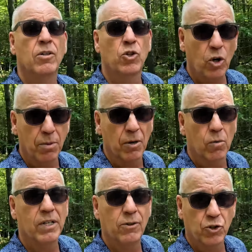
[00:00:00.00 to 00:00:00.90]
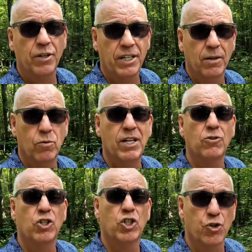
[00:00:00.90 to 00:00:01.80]
sober, without drinking,
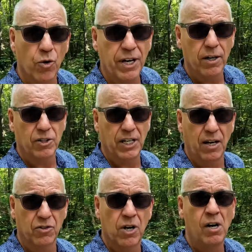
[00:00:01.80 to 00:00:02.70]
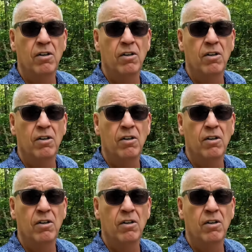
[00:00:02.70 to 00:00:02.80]
without destroying ourselves,